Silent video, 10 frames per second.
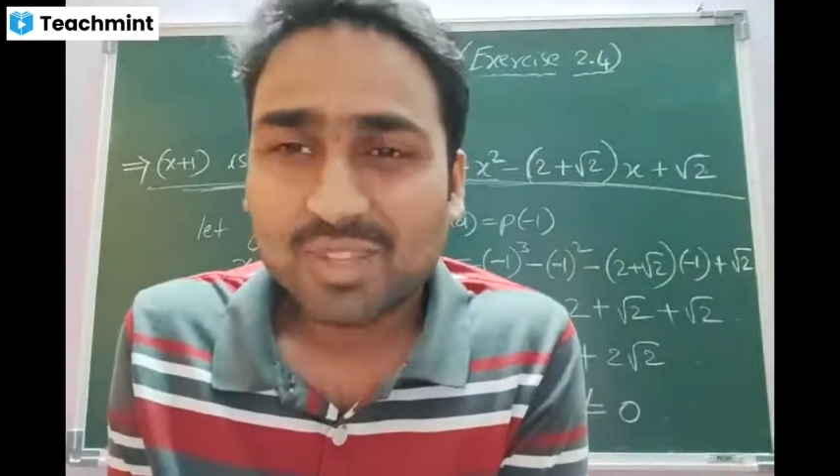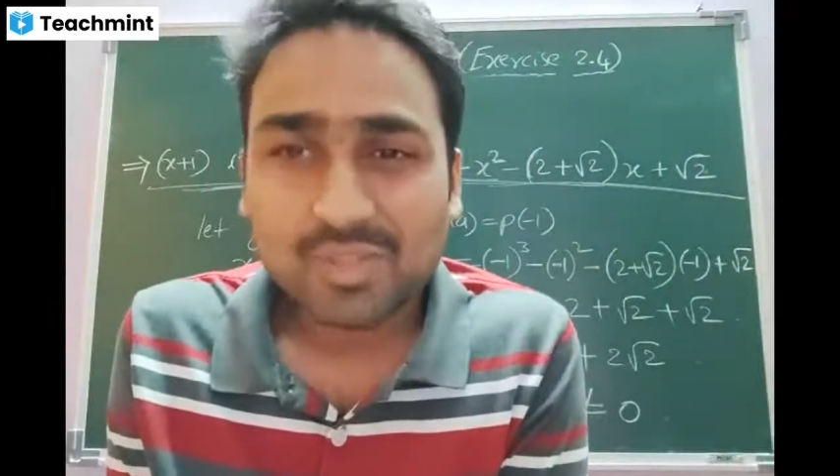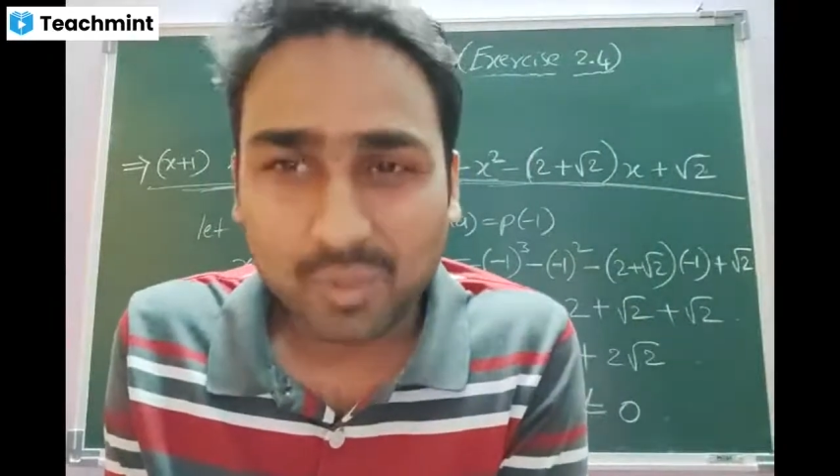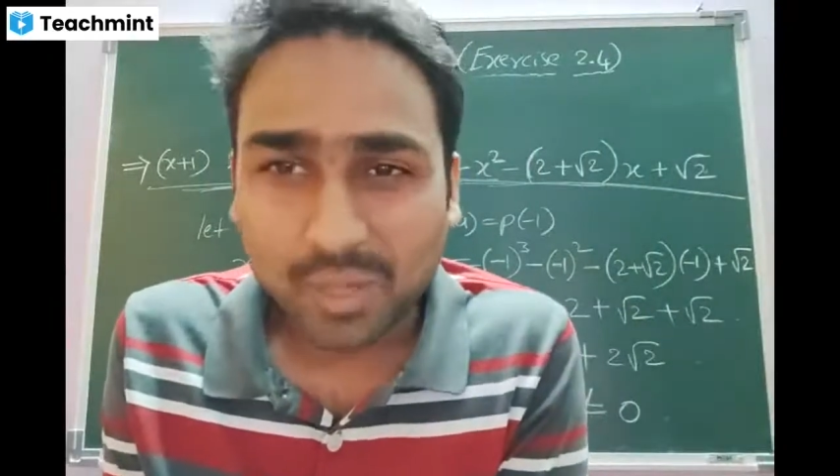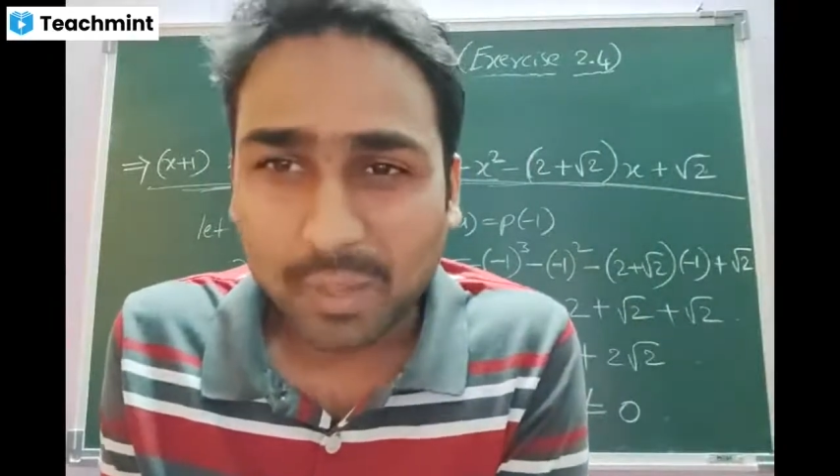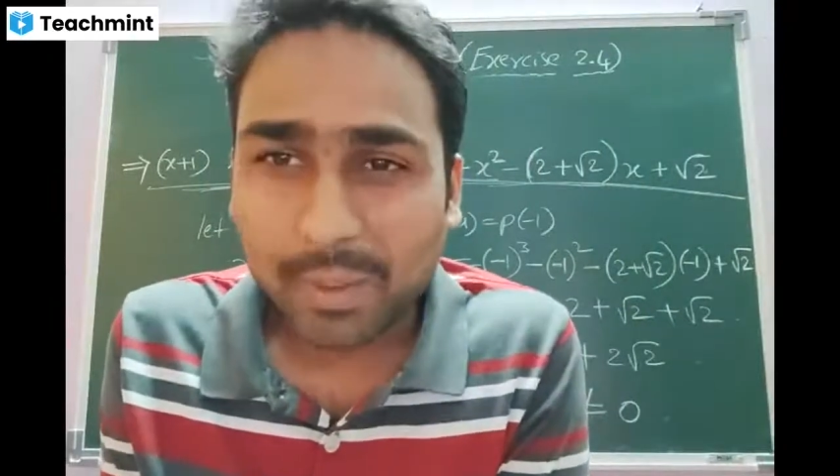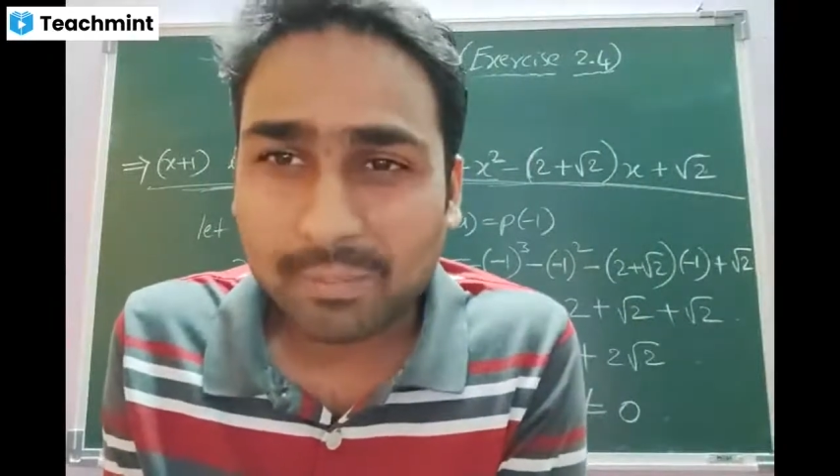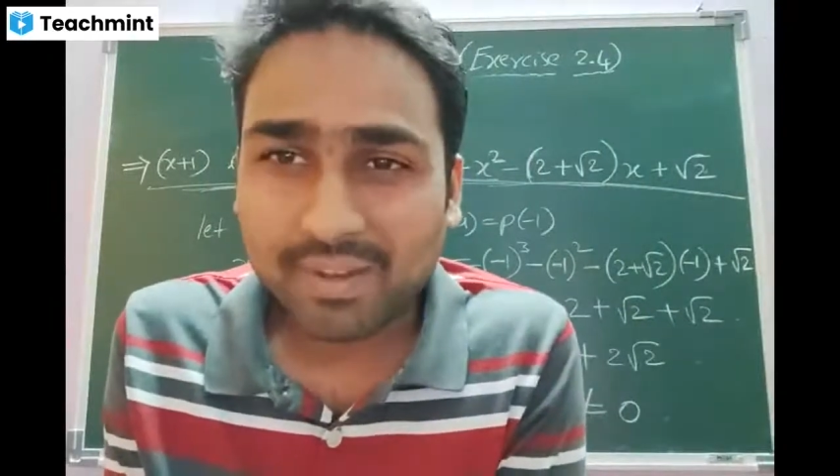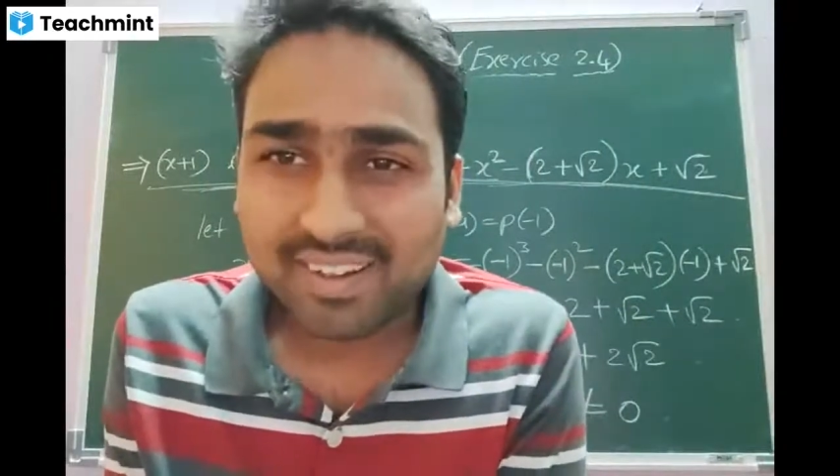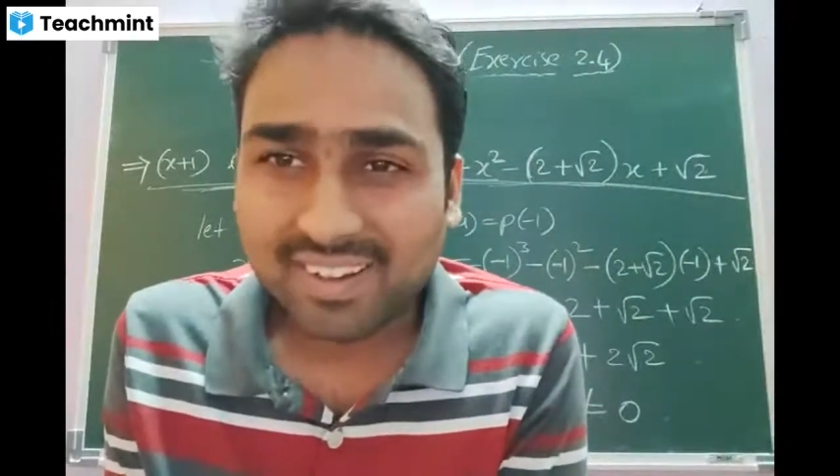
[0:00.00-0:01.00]
So
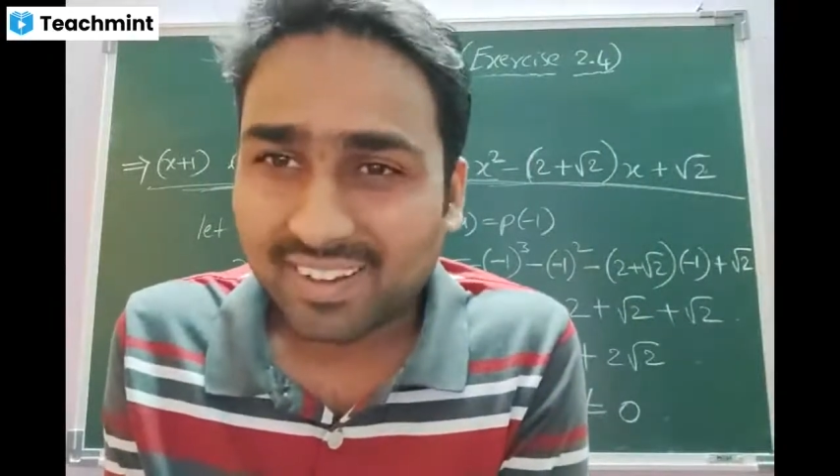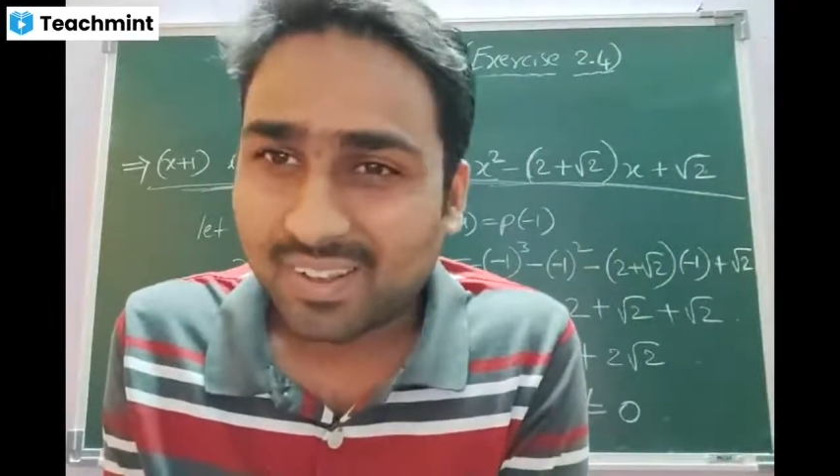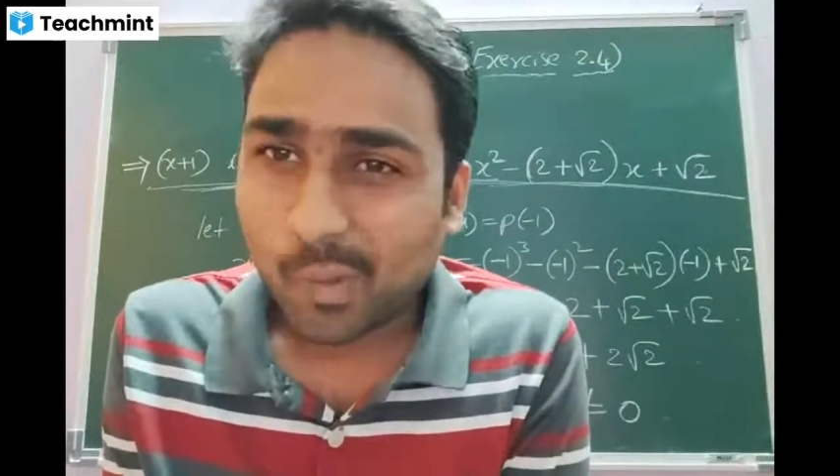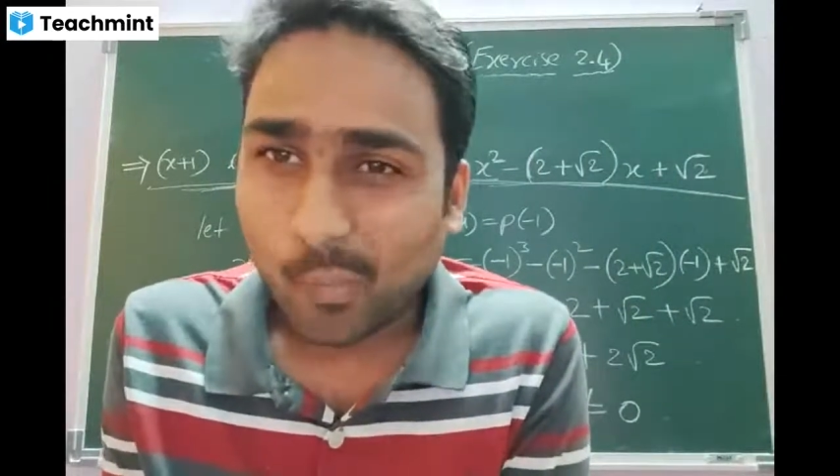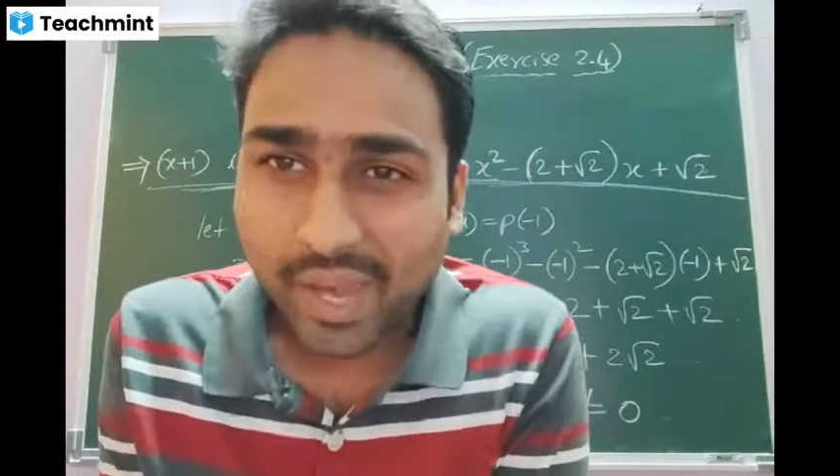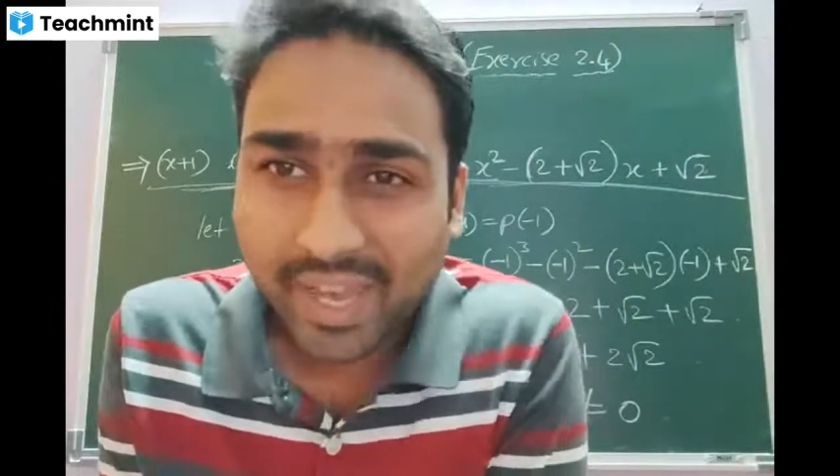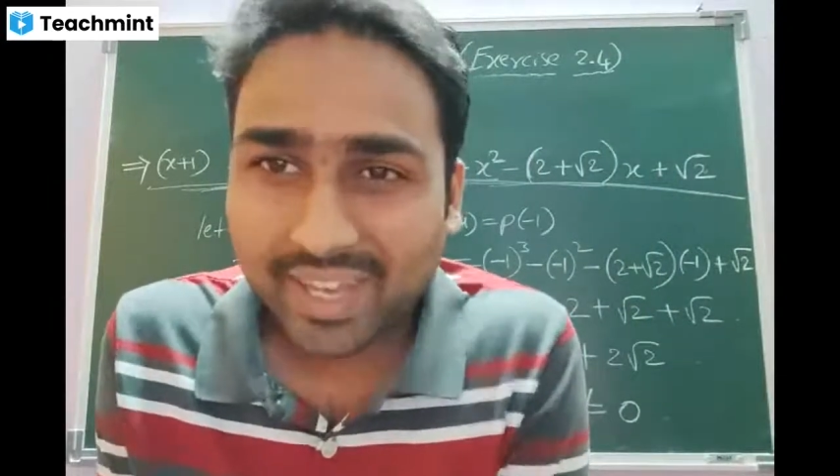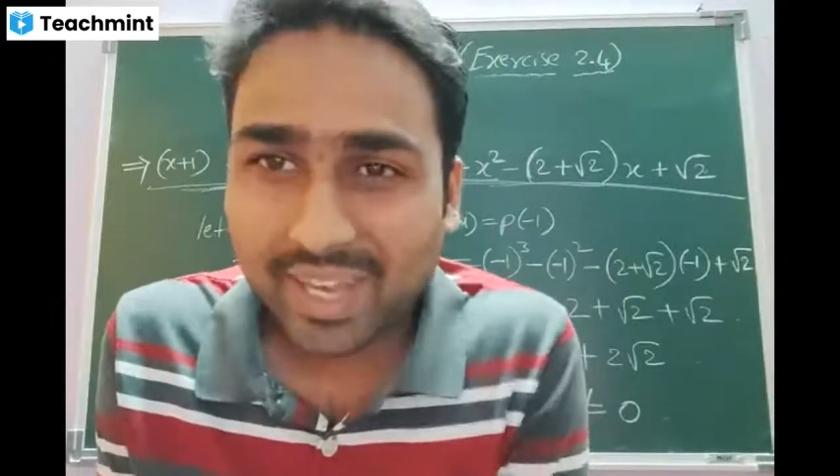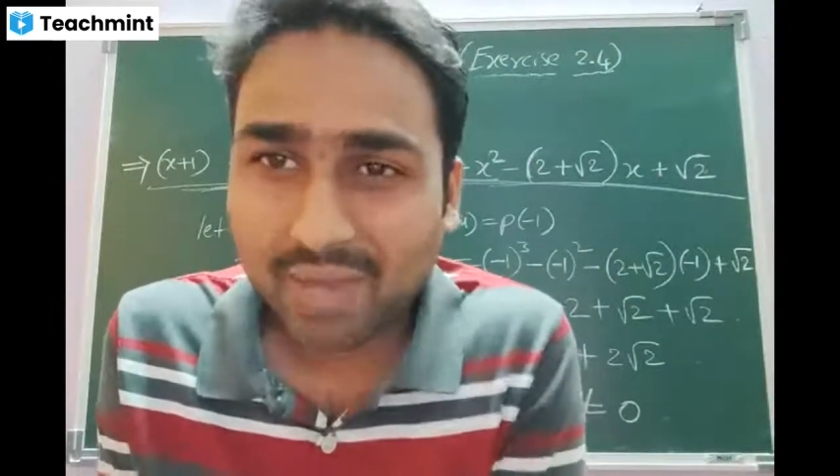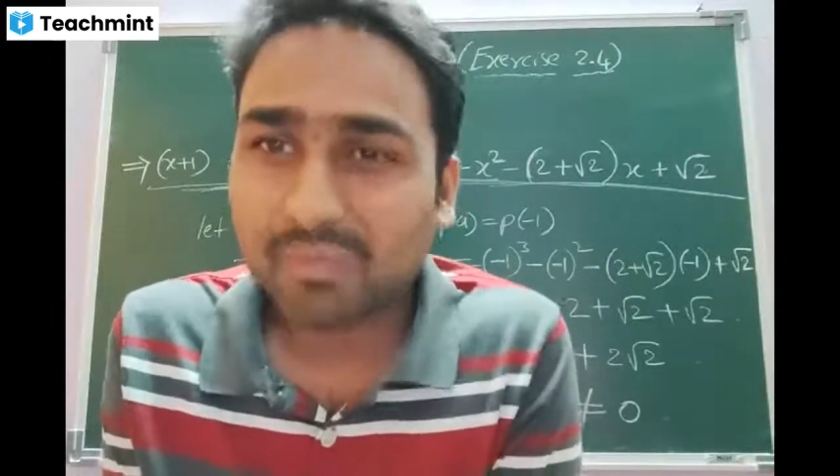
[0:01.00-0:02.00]
remember,
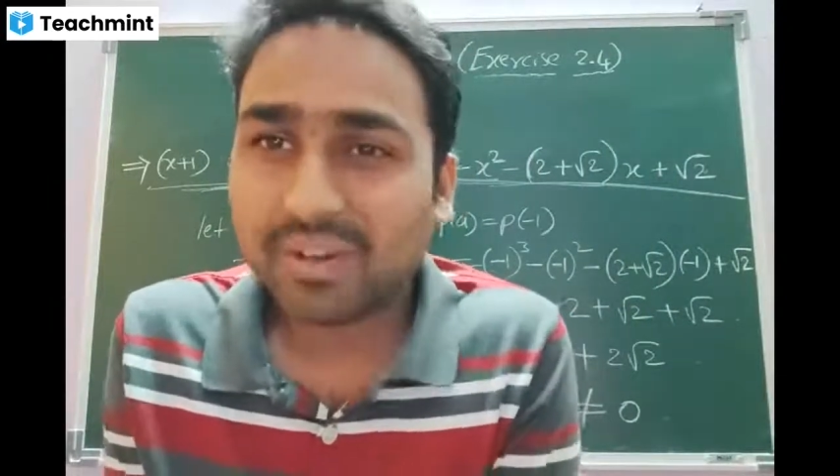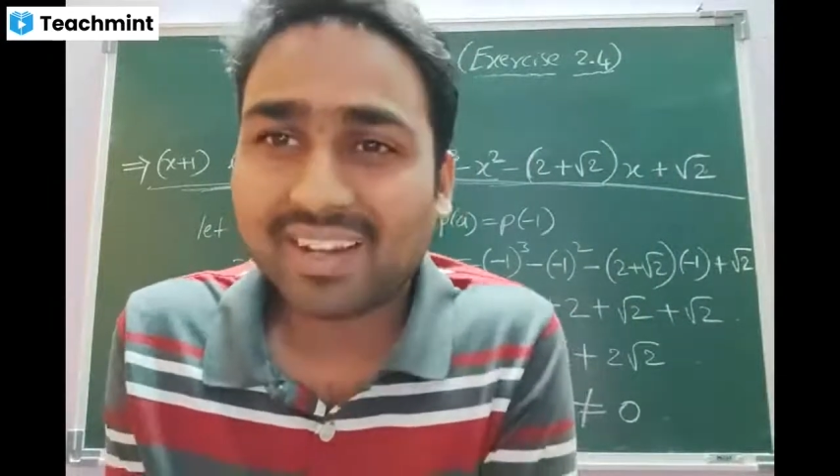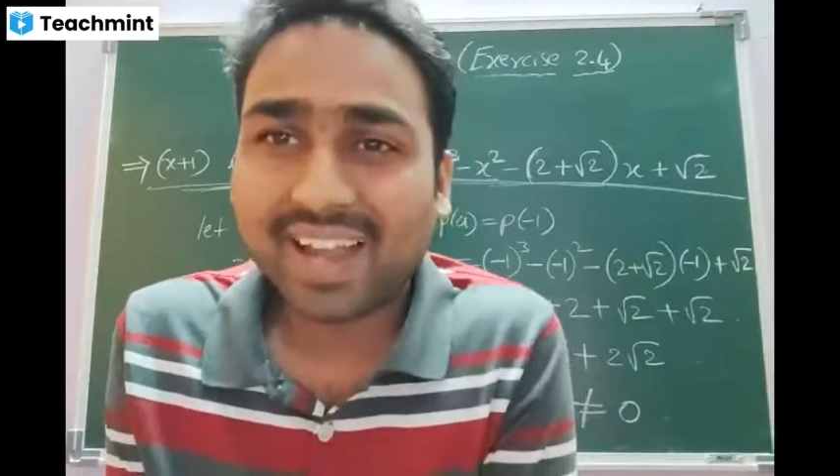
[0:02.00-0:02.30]
whenever